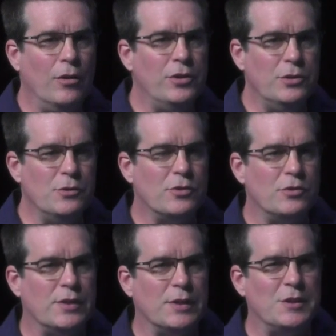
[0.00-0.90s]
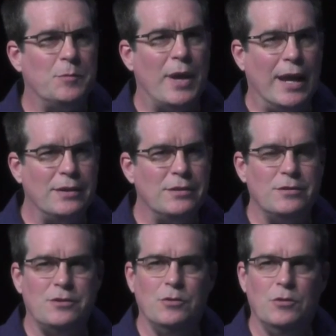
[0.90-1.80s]
users expect
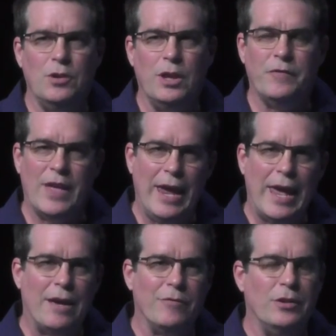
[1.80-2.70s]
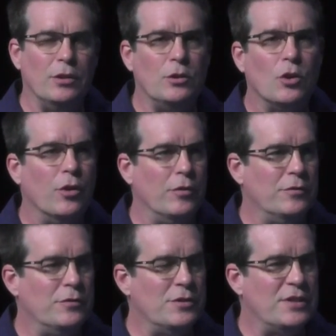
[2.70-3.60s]
to, if they have an alert
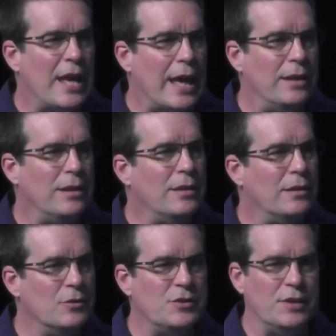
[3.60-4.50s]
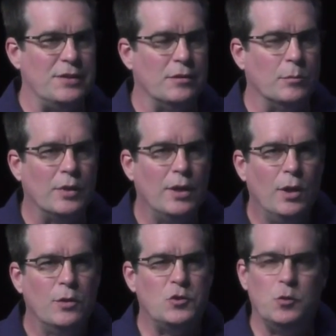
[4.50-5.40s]
set in their system,
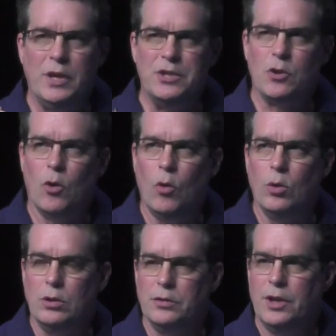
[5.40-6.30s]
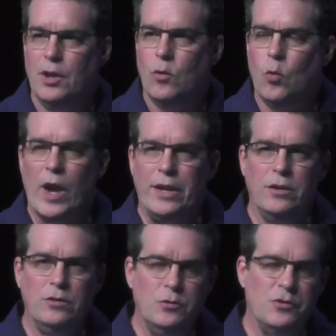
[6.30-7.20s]
to be told when a
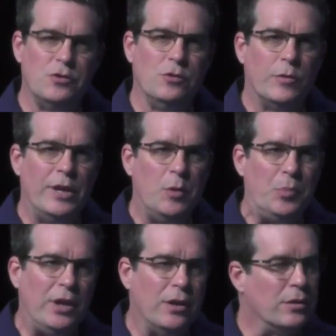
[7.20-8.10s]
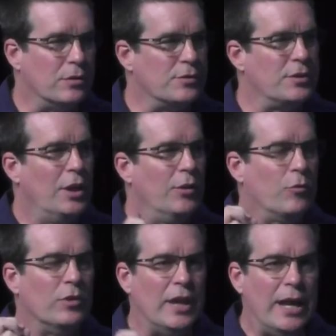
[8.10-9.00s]
news story appears
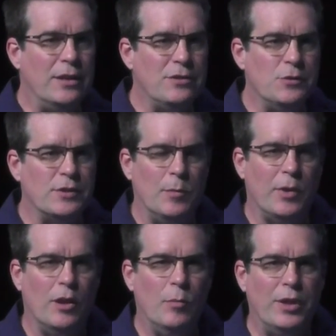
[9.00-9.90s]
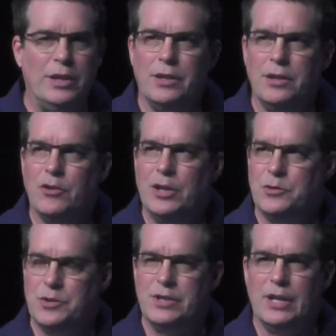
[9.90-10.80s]
related to some company that they're
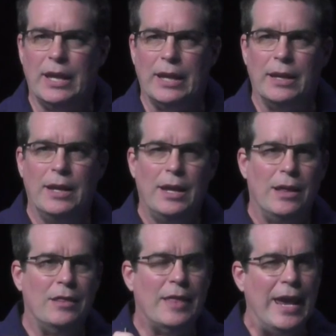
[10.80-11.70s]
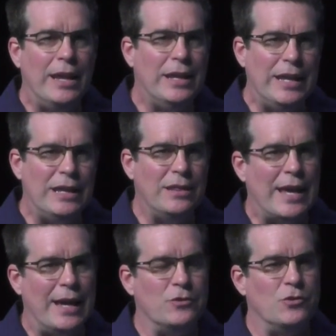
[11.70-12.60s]
interested in they need
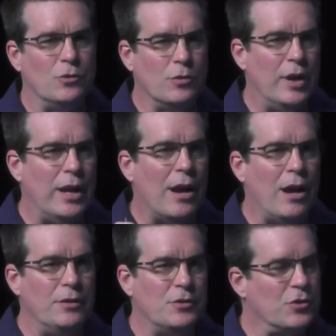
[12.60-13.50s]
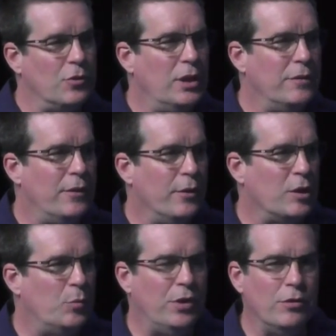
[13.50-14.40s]
that story on the screen of their
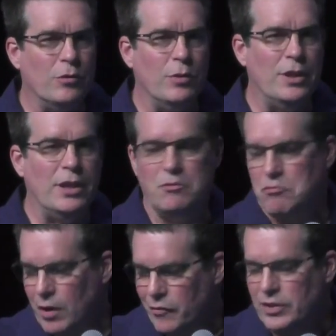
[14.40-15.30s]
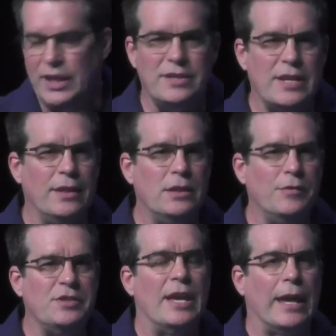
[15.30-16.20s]
computer within roughly a tenth of
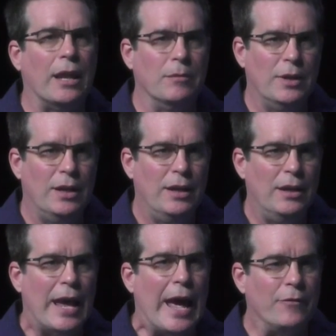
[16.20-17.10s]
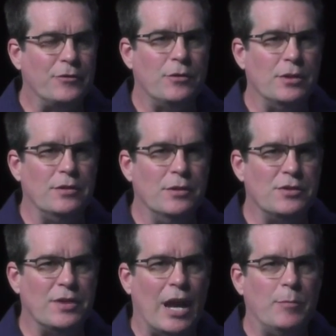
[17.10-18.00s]
a second after the, this
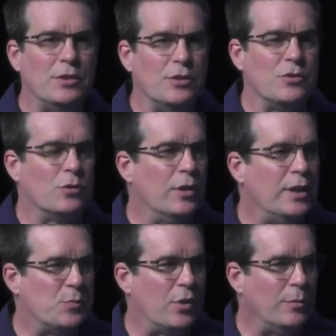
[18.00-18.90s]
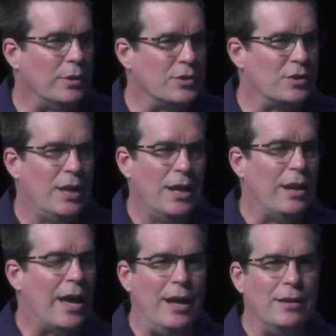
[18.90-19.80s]
time that the story is published.
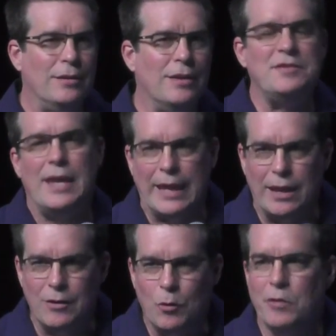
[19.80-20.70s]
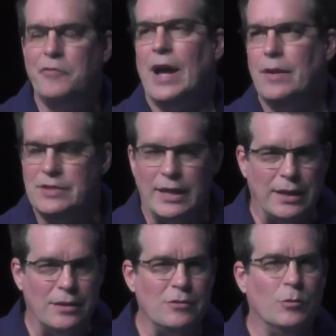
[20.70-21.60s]
Not a second or five
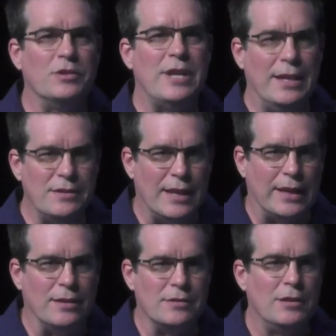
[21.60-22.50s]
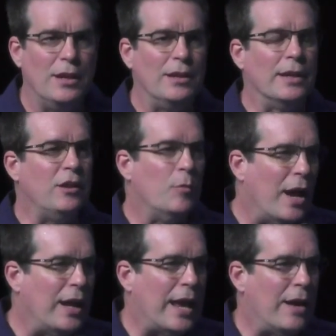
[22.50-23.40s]
seconds or 10 seconds like you
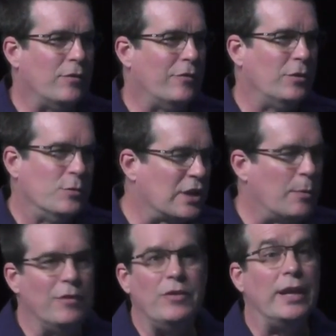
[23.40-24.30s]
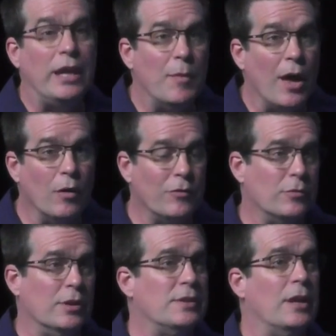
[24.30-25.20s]
might have if it was coming via email,
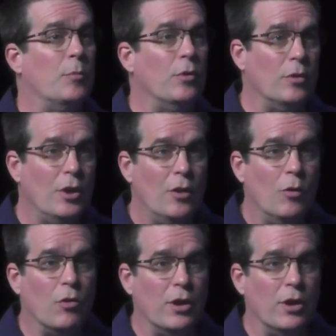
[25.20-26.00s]
for example, or